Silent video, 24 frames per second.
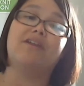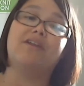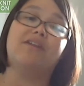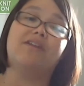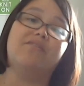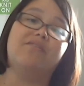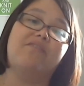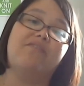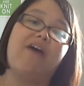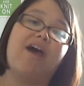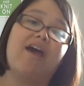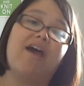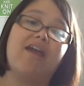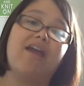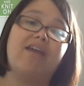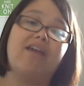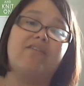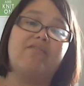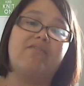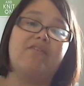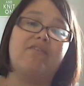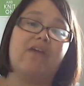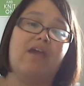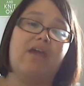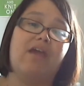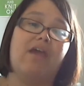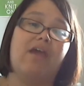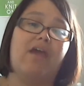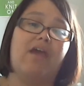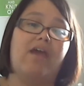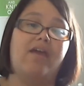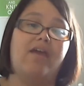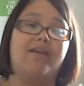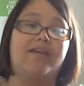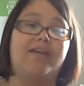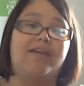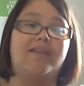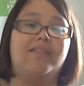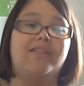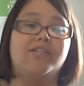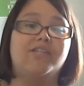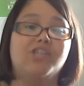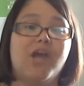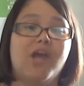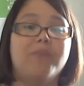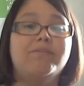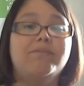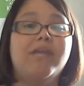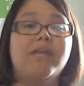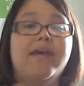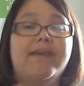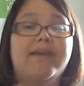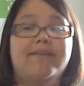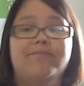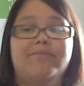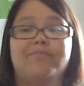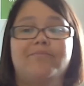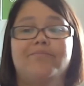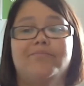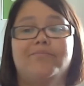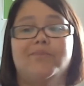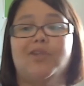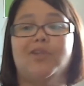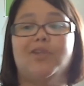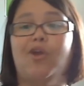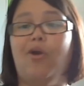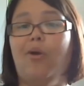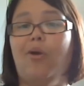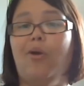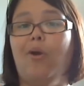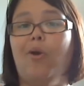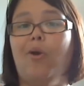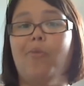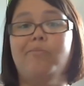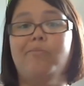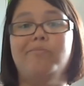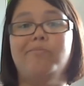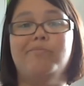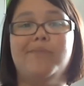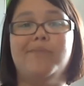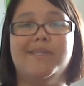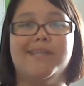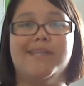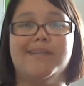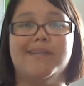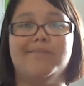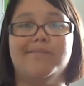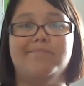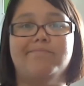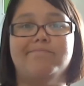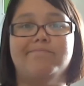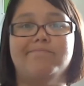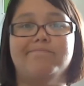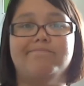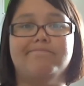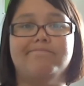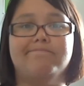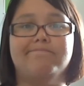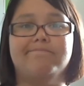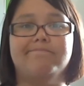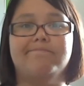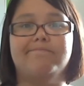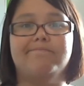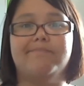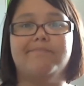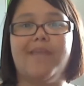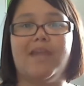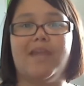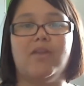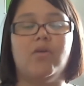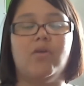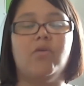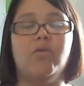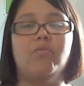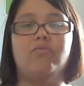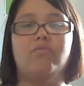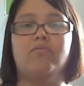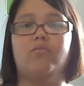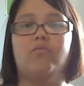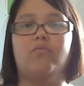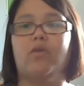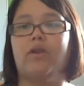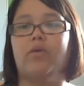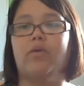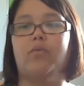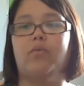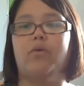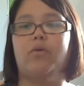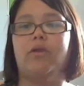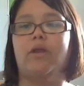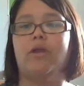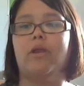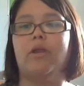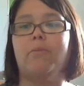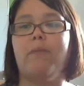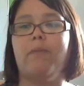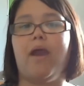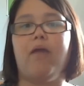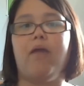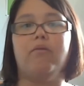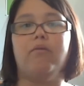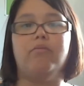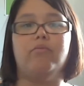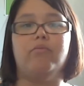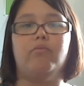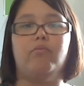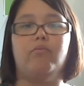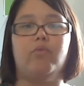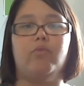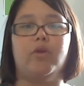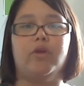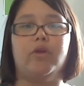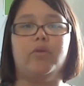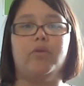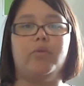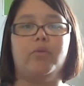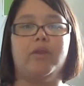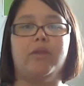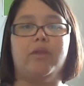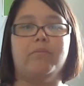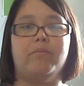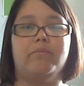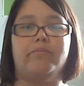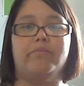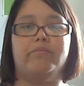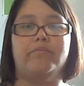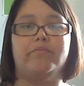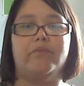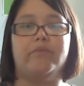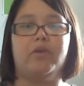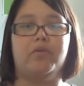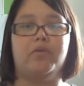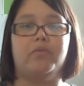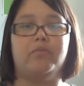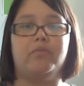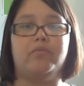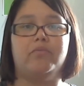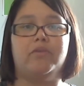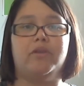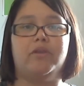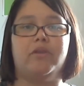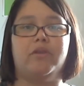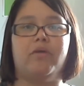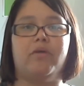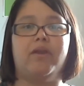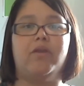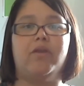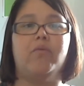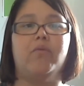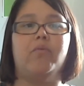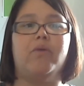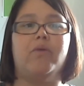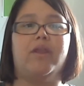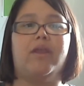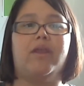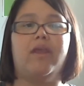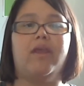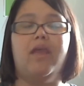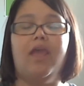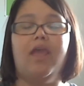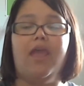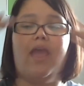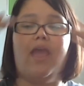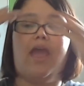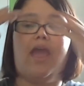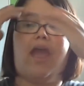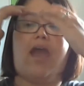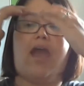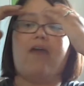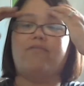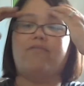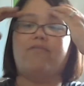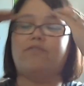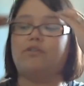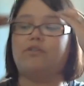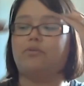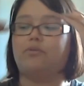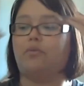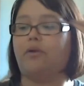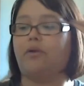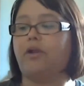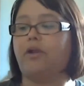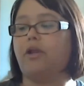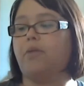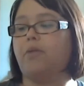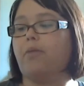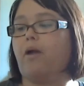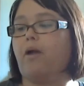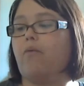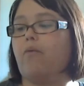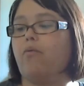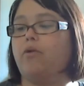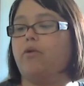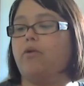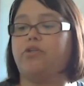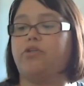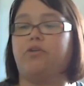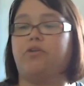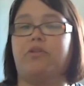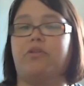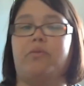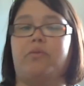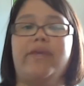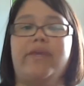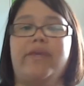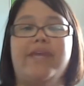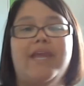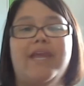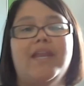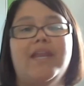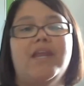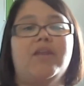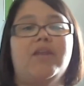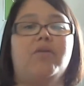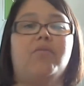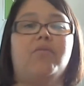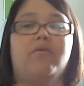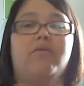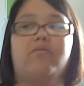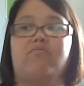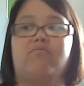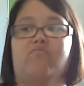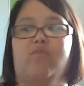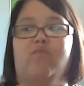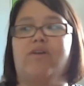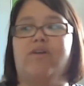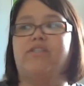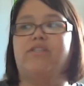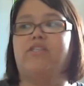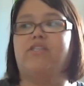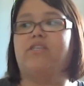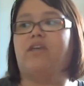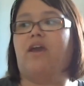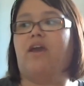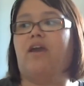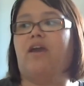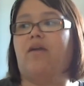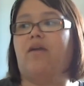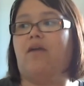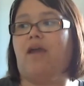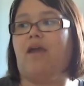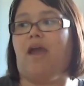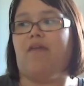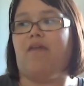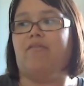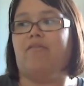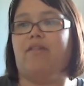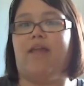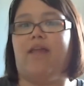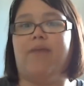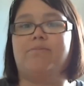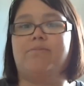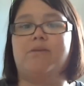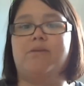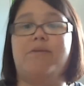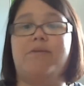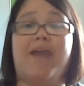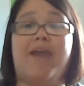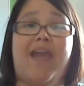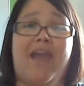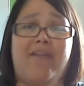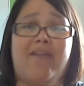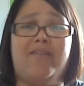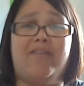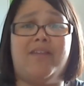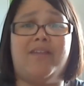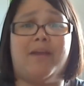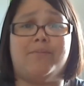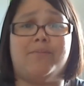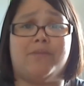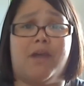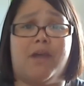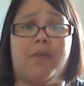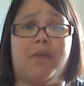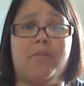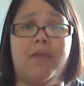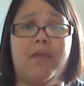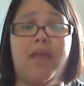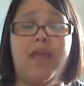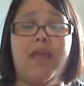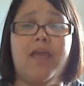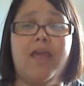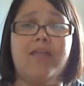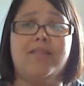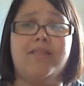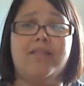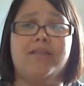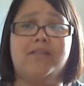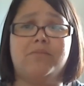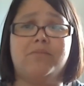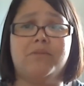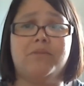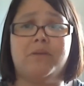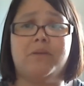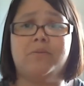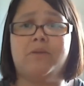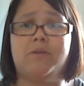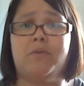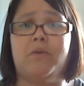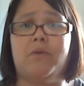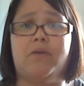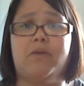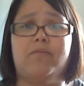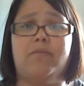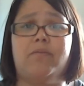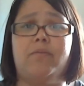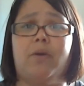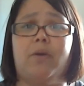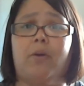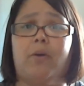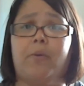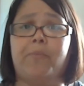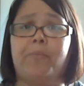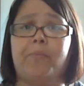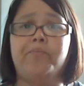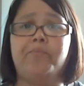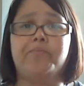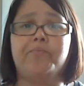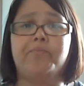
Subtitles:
to 5, get the job done, go home, be done. I don't want to worry about work when I don't want to have to worry about work during the weekend. I don't want to have a laptop. I have a laptop that sometimes I work from home